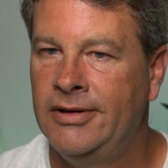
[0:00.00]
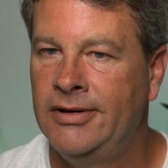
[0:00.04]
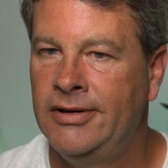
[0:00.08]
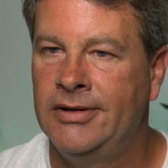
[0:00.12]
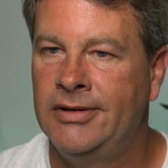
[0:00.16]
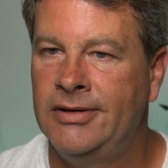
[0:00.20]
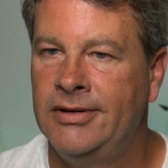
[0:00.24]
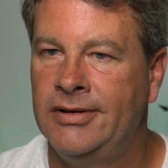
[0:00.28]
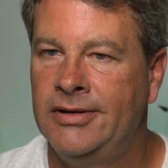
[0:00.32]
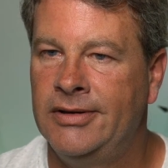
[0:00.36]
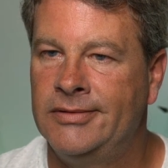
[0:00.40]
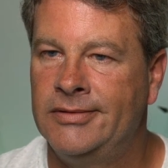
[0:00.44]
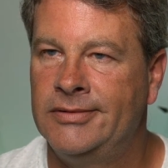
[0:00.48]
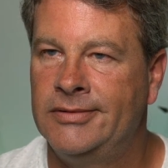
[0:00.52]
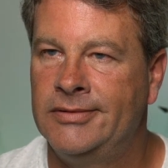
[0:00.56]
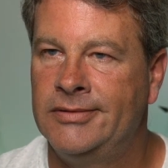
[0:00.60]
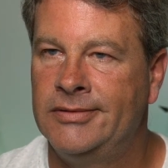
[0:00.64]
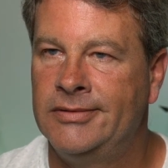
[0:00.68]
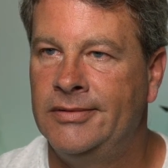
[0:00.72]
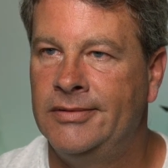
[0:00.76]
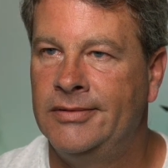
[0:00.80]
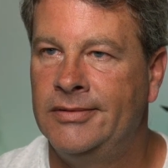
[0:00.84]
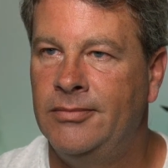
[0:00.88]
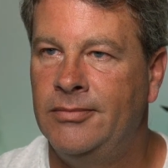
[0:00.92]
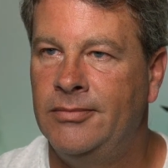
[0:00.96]
My
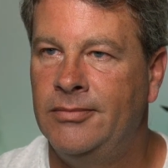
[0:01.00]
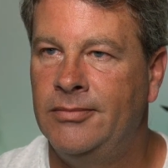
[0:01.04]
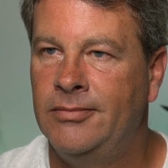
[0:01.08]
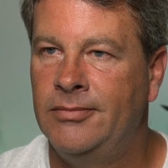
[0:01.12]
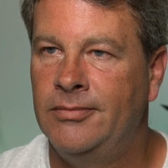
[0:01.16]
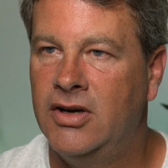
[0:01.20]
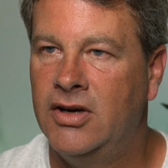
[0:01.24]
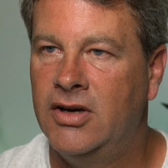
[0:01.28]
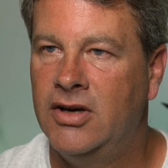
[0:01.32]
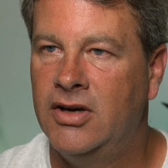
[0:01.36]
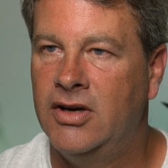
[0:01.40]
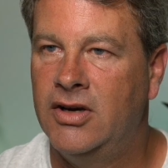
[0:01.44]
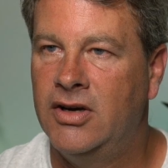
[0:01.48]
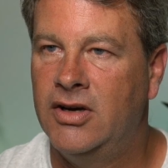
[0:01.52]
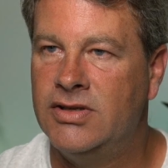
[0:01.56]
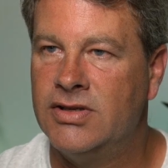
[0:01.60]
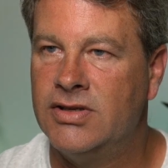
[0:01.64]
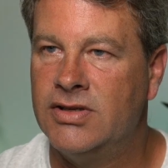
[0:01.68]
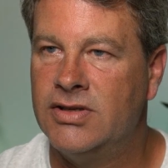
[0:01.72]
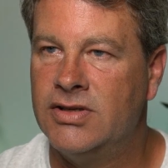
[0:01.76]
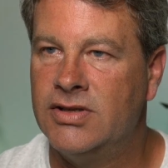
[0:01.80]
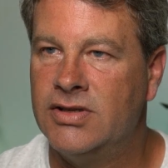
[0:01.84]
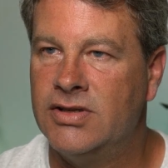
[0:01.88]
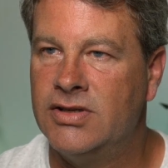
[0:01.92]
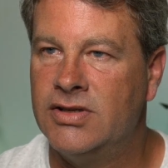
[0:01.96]
encoding just decided
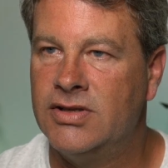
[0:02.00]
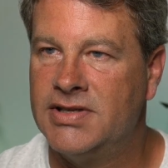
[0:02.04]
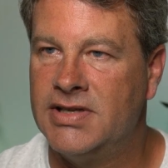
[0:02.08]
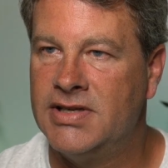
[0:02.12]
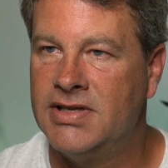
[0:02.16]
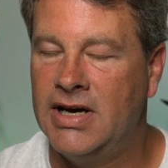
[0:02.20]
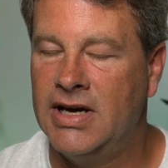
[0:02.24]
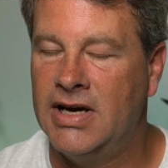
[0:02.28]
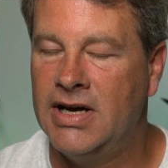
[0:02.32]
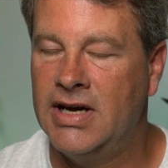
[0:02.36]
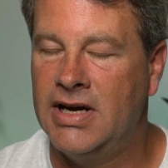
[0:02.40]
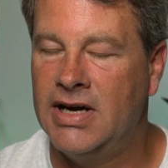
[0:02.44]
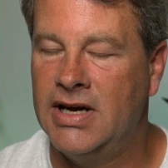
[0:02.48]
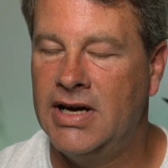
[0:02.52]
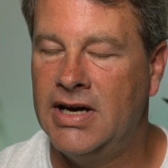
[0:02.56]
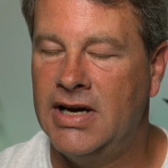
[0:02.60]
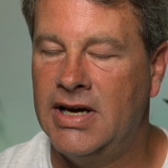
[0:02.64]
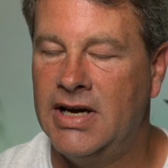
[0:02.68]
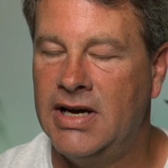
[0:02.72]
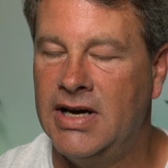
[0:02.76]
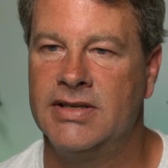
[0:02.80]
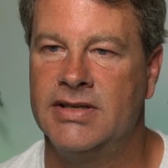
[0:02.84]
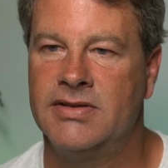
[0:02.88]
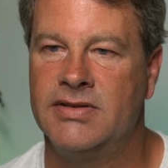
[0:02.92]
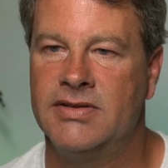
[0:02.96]
that it doesn't want to
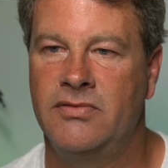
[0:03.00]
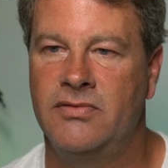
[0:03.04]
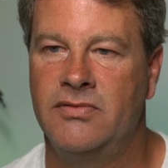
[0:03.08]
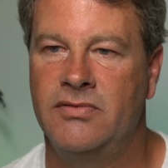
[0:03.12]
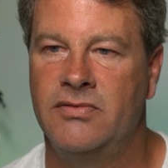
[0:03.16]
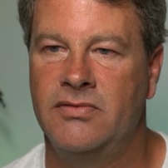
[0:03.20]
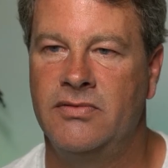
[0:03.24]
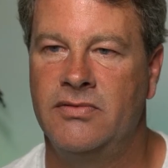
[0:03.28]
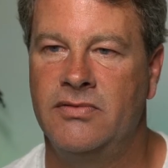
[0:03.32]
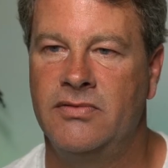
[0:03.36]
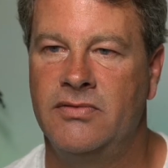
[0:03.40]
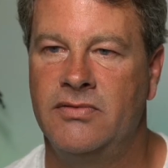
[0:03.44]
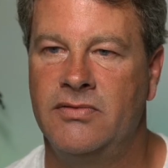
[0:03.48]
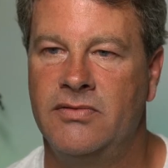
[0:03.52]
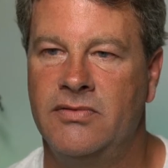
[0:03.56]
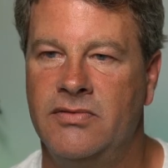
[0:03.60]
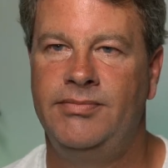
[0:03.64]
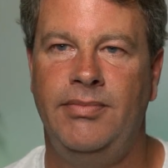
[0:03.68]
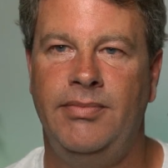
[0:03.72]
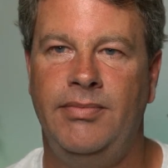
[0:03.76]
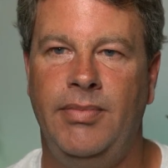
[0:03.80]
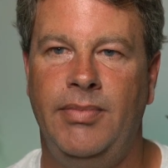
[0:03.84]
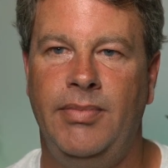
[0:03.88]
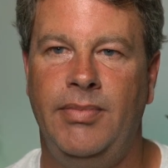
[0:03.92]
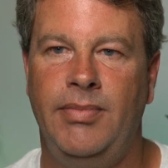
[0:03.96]
be
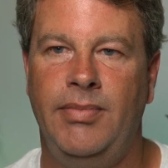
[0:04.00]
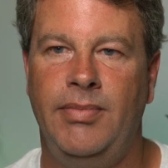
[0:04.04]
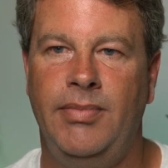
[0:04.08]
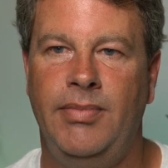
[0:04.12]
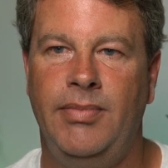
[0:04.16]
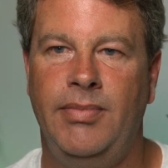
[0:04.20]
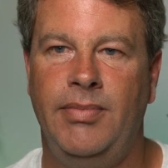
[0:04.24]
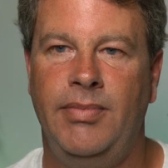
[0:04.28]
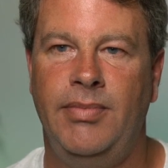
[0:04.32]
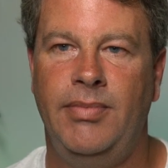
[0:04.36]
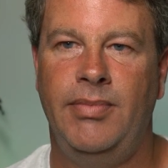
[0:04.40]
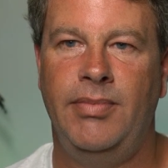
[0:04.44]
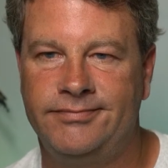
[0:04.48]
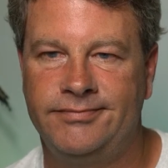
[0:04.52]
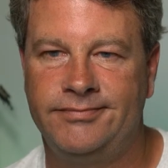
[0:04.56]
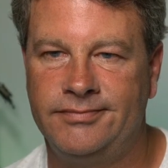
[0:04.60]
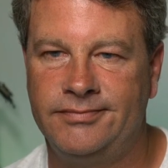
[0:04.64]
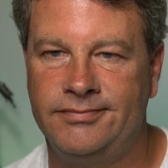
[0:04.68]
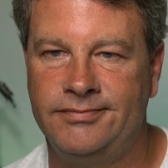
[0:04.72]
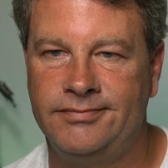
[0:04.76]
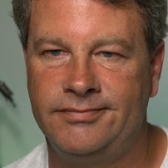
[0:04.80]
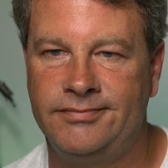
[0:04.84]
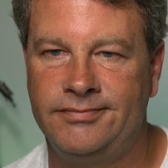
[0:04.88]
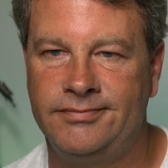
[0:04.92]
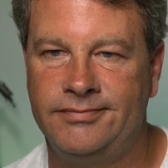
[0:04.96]

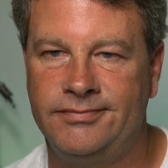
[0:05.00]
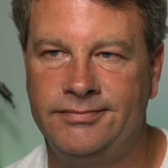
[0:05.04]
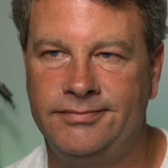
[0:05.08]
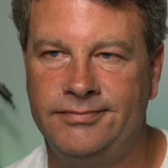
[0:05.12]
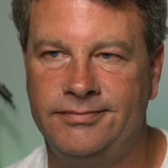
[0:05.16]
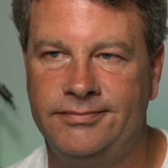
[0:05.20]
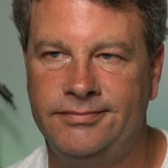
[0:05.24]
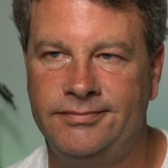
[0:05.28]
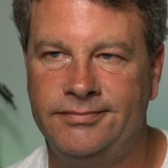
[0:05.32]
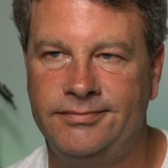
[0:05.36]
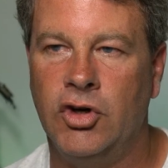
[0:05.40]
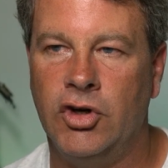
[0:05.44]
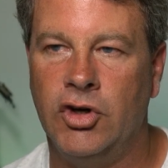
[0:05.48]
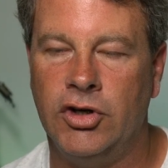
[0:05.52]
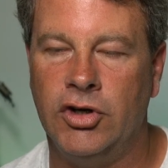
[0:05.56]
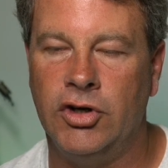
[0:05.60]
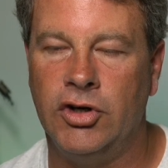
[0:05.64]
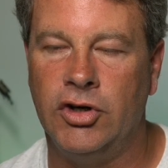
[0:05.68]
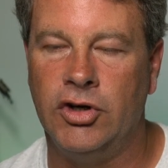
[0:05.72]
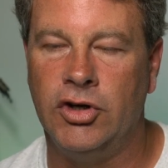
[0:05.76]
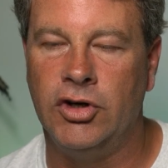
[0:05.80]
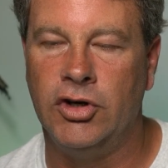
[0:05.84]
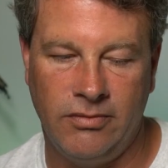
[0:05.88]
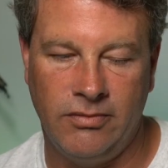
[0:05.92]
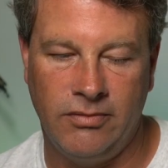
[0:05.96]
good. It wants
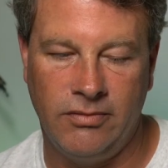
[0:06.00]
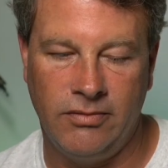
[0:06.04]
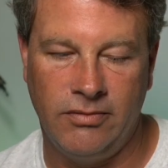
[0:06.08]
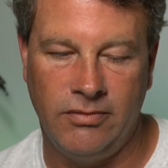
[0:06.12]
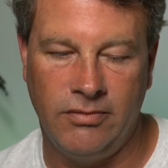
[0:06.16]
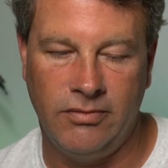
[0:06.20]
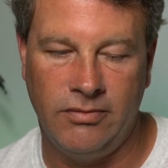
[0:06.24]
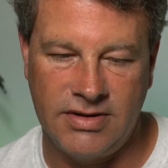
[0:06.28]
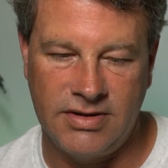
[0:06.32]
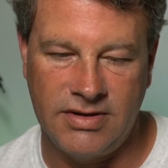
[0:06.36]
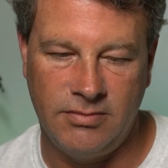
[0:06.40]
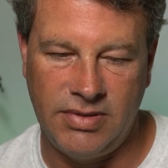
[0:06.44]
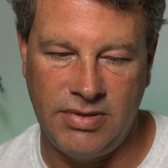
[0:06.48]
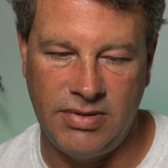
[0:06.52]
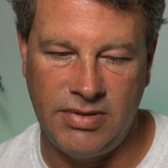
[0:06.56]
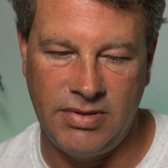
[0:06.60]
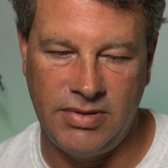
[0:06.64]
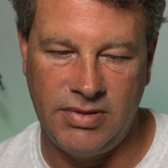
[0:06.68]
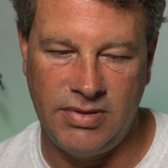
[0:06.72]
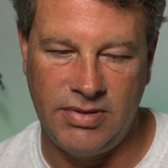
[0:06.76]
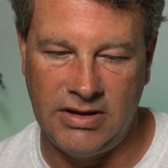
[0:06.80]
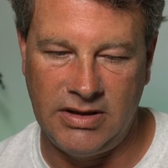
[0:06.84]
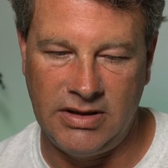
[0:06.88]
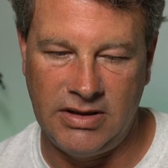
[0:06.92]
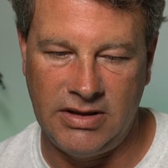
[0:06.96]
to be a pain
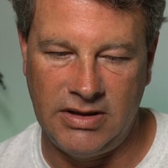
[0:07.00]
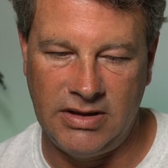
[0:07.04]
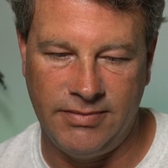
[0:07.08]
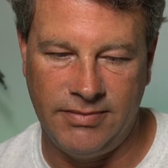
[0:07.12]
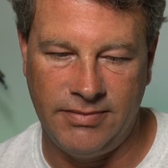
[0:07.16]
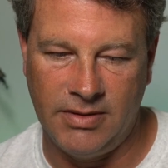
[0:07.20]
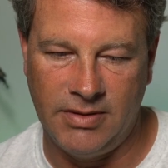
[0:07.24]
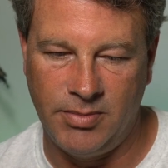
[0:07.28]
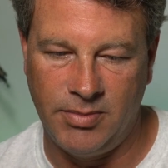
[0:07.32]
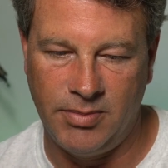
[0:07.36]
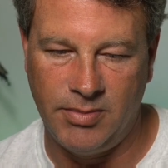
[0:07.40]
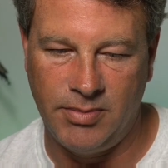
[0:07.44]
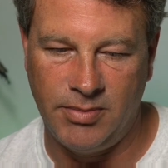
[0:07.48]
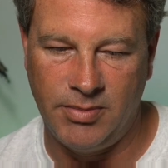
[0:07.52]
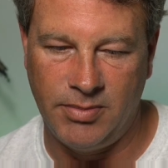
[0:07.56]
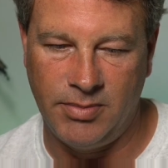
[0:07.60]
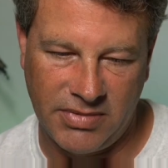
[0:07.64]
in the butt.